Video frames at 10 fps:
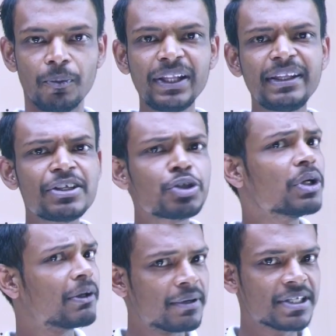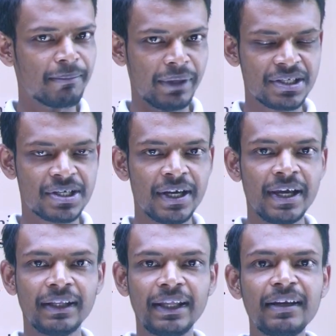When these two liquids are mixed,
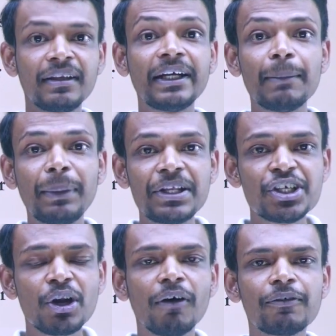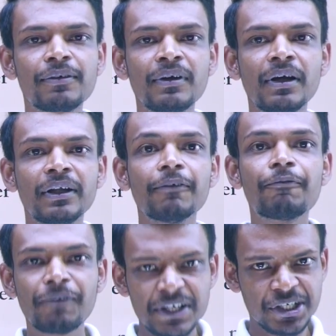then the temperature of the
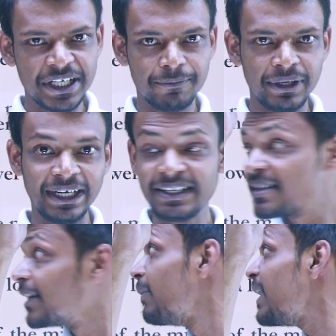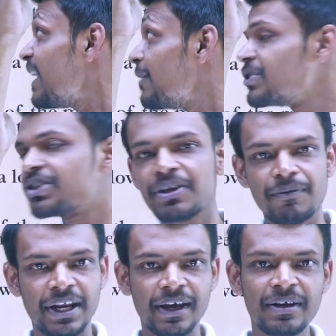first liquid, that is liquid A, which is
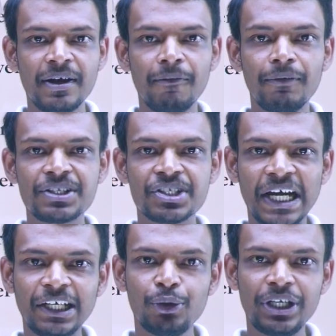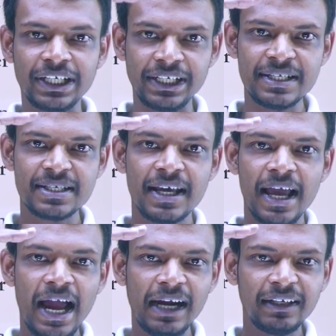given here, will start to decrease,
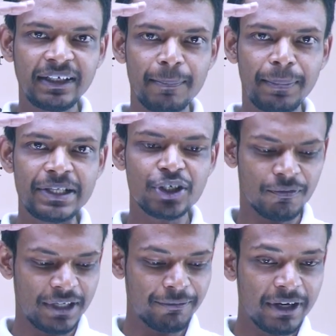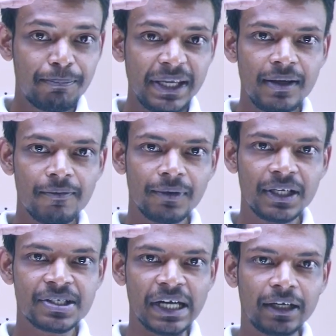and the temperature of liquid B will
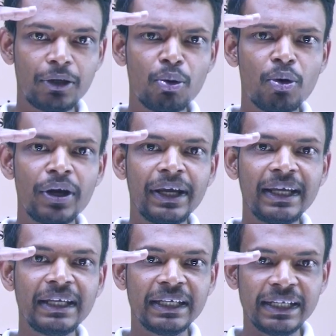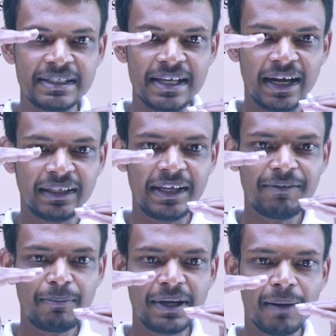start to increase, and they
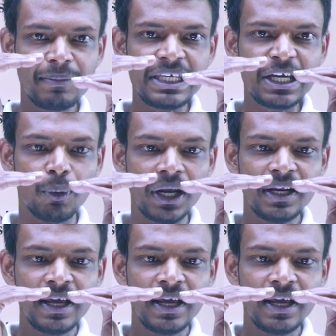will become equal